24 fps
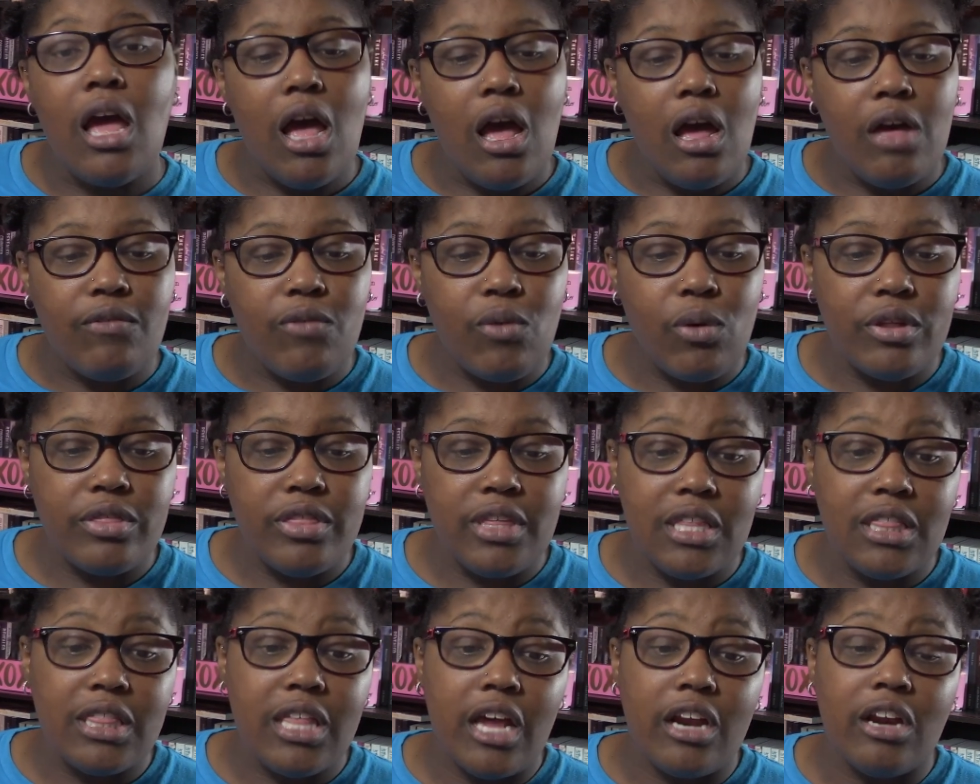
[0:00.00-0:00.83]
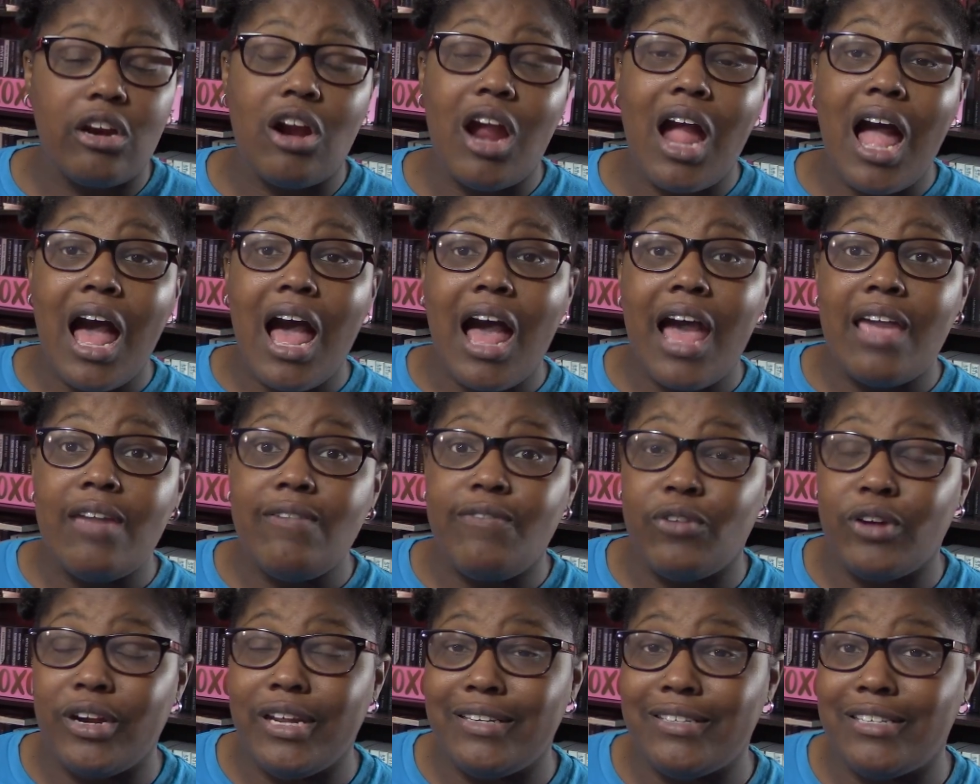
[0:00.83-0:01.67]
for the letter I,
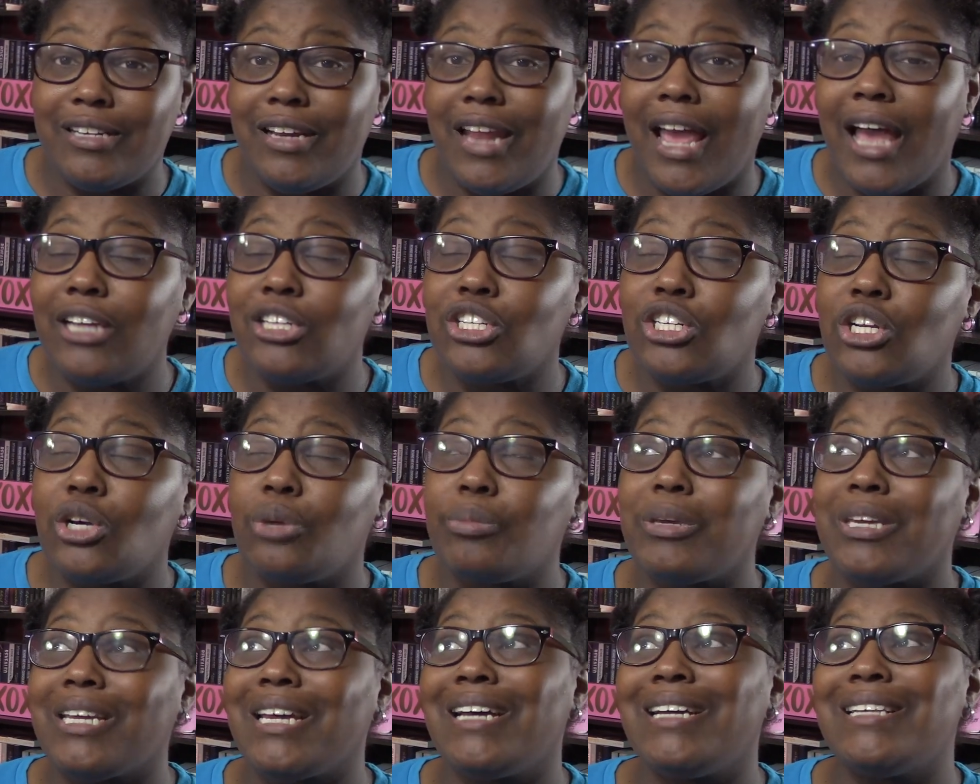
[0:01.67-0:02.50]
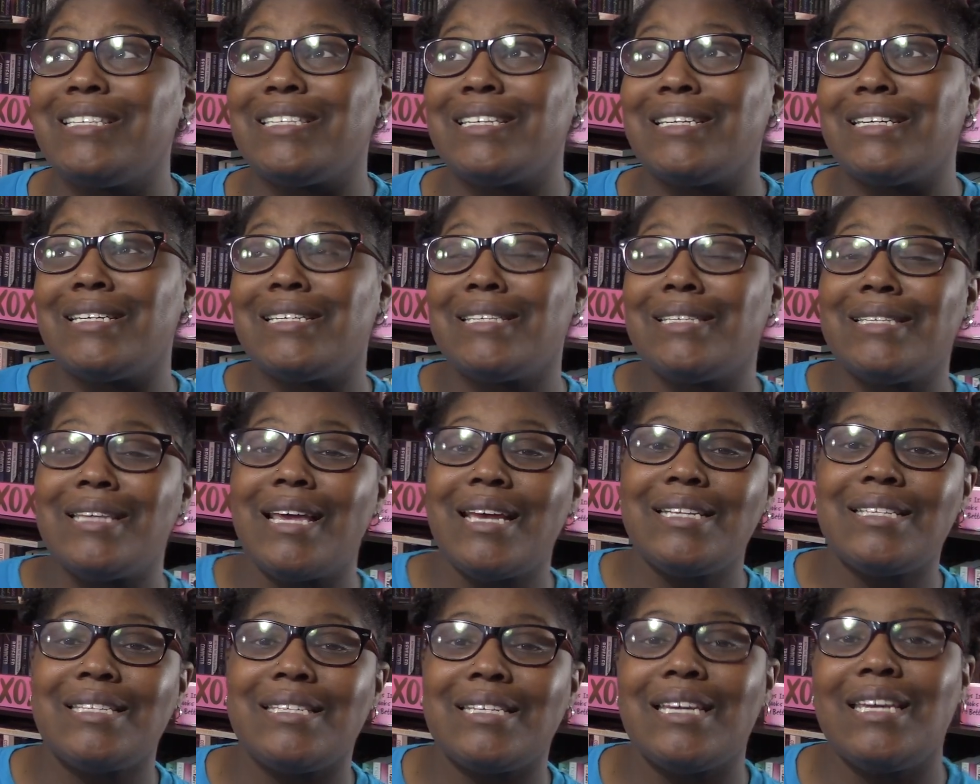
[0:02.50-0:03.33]
for international, because it is
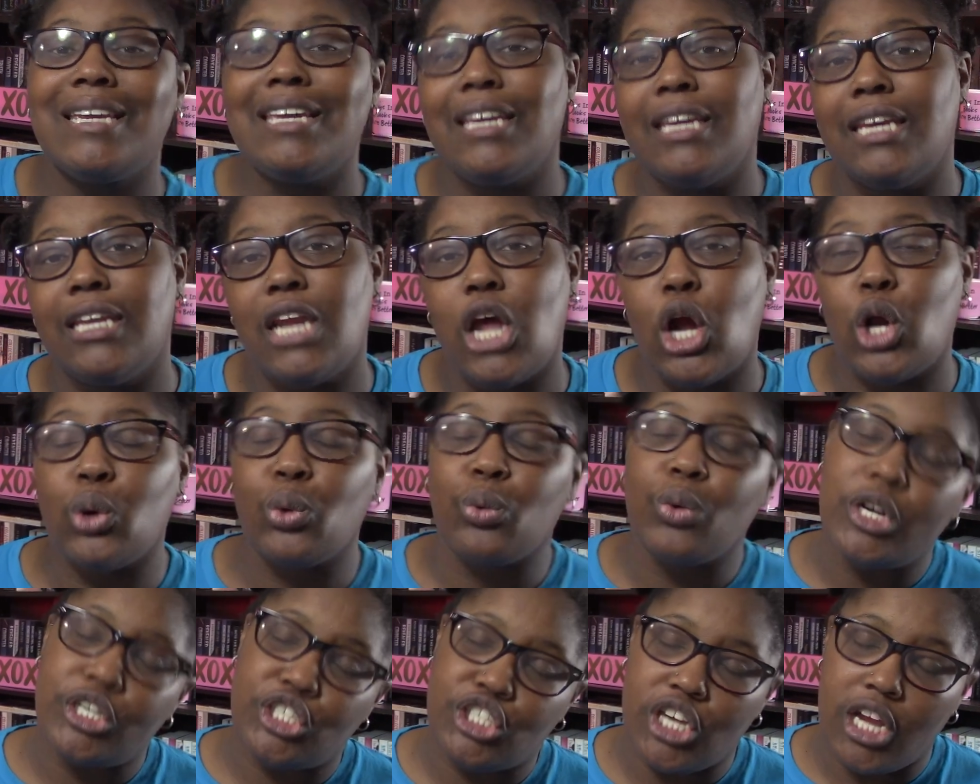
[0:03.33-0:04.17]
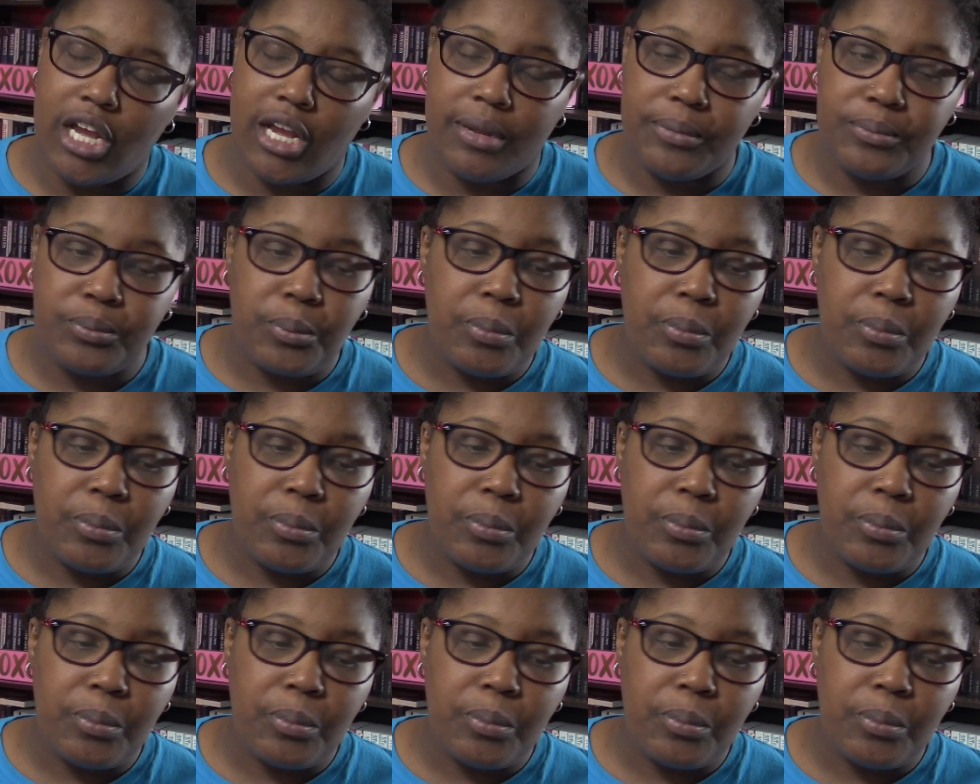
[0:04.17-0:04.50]
set in Russia.